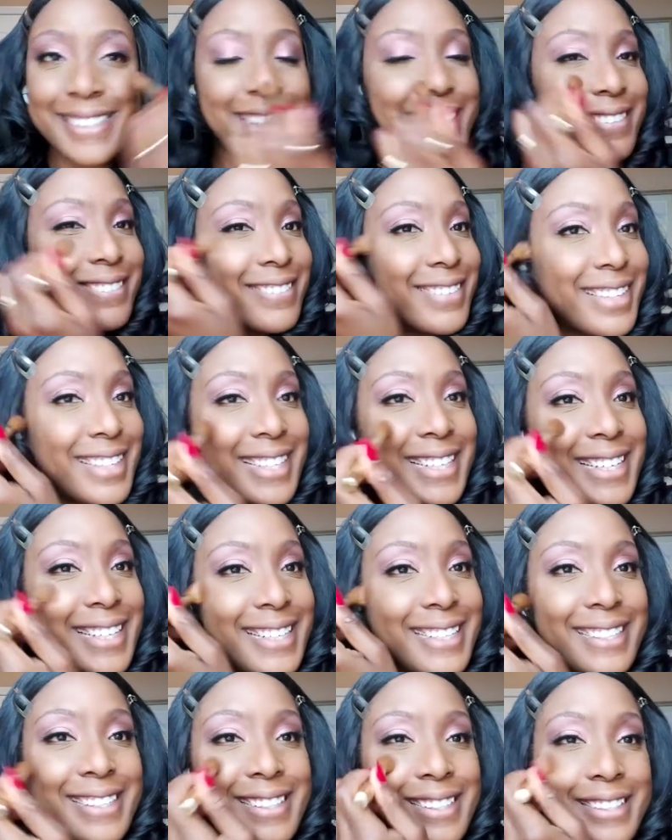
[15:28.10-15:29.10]
All
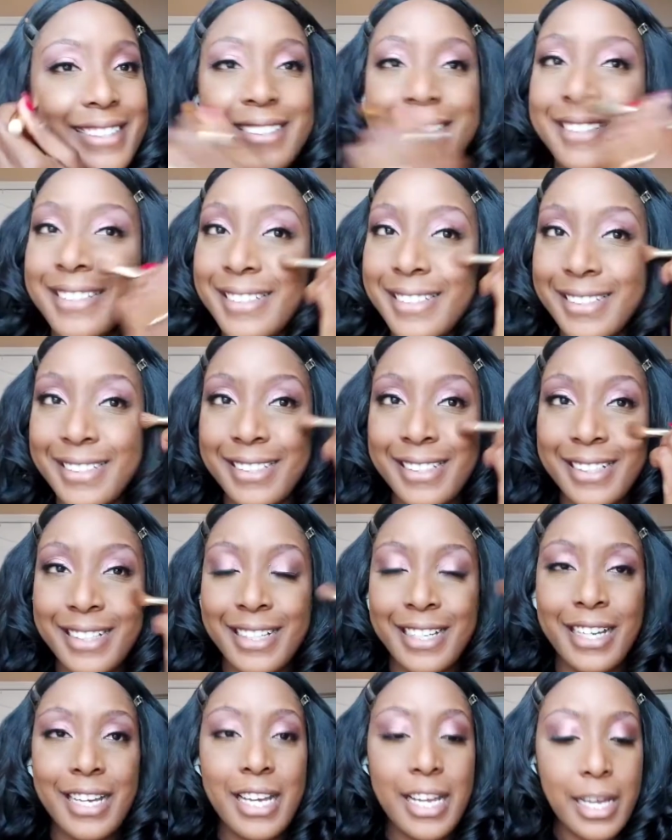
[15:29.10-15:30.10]
right.
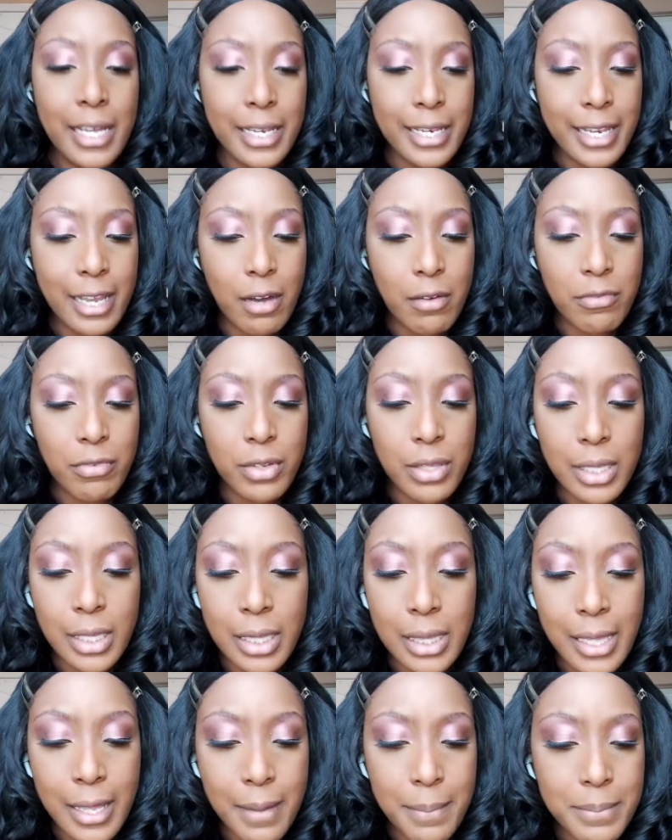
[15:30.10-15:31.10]
Now for
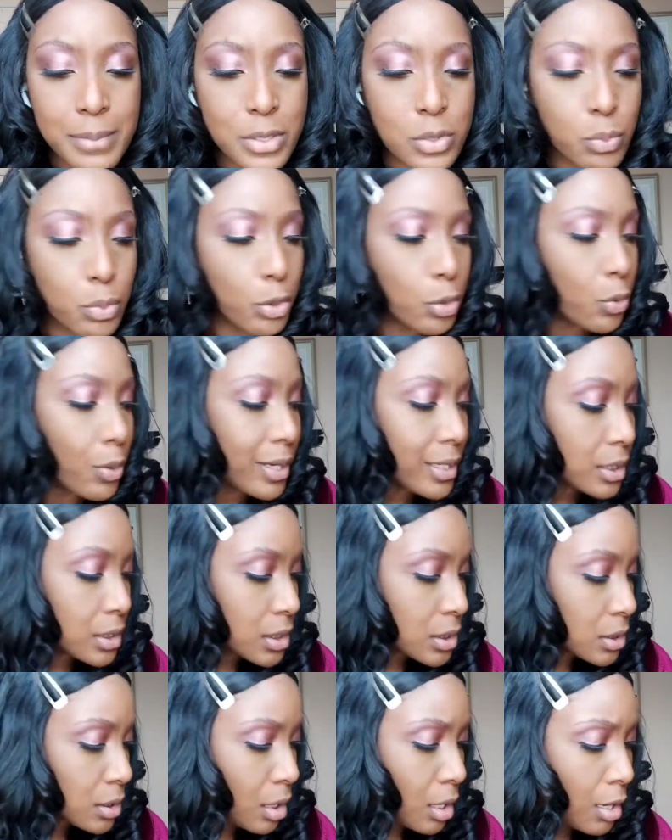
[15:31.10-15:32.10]
the lips, we're going
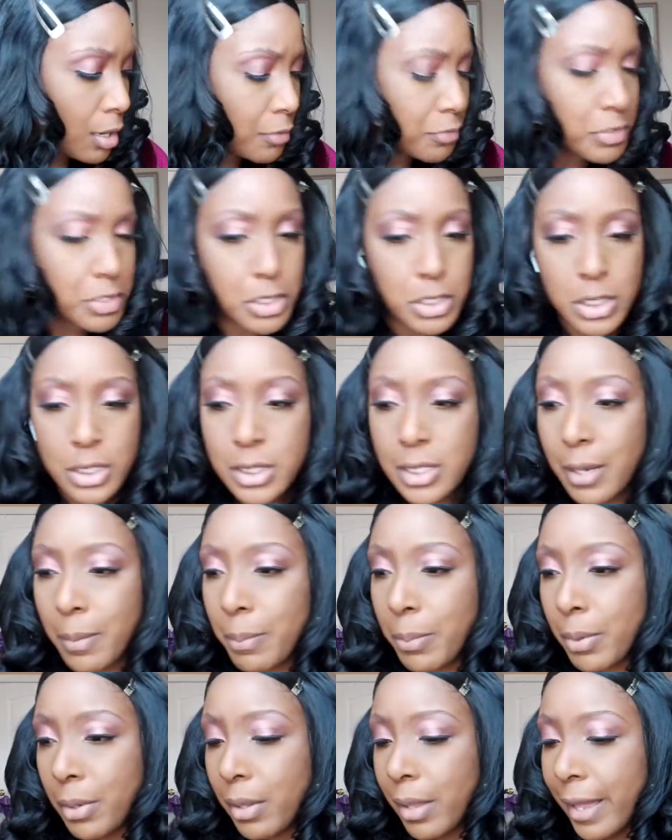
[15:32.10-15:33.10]
soft,
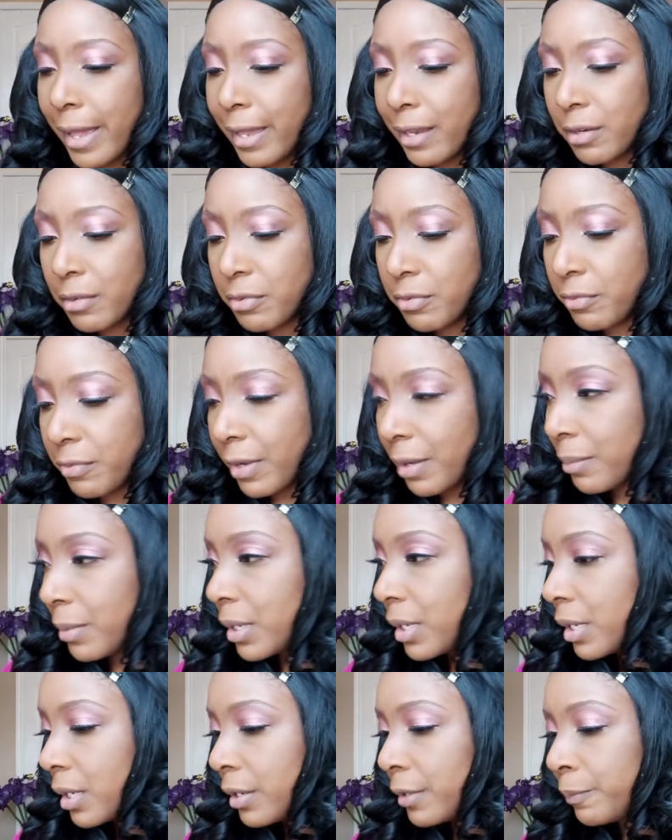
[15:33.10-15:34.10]
supple, and
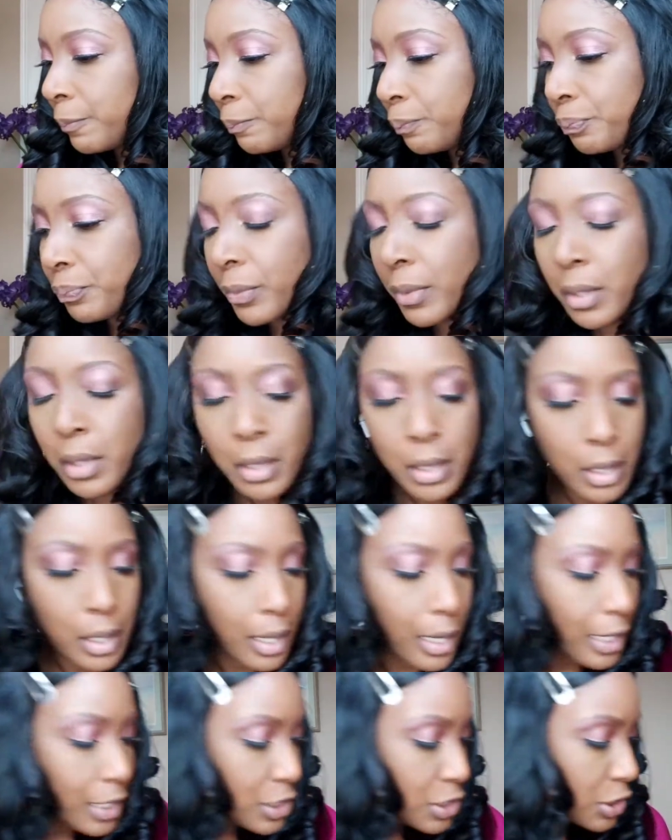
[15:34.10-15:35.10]
feminine.
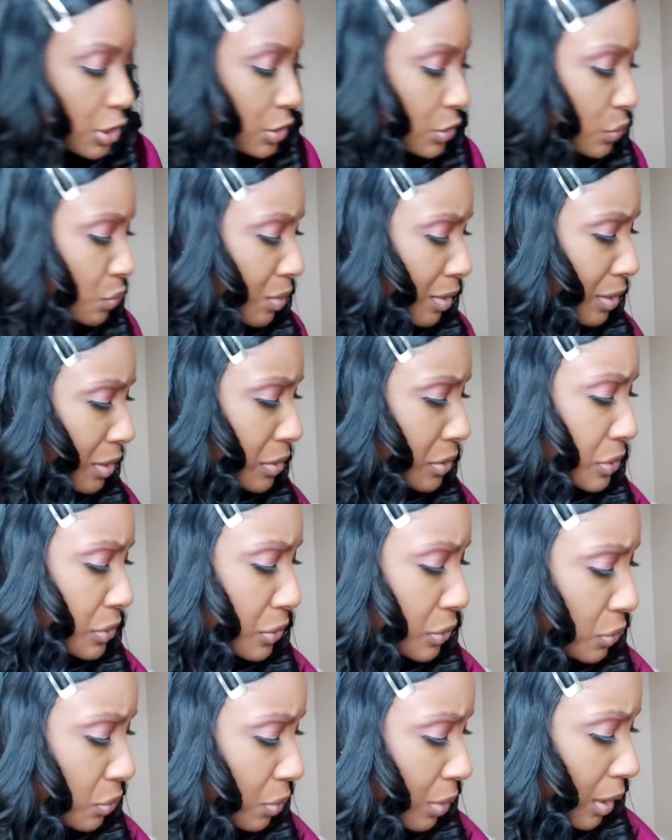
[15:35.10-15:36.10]
I just want to
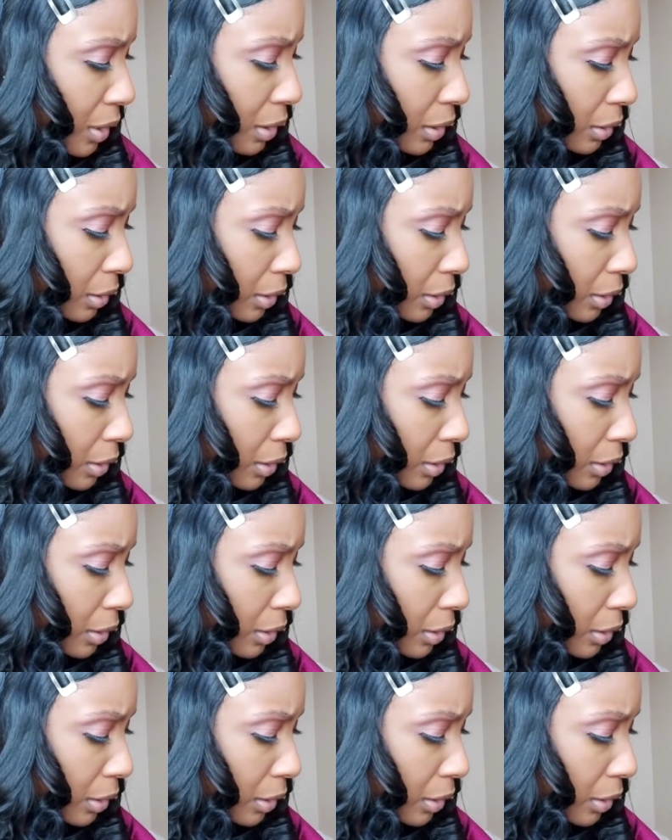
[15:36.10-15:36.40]
do a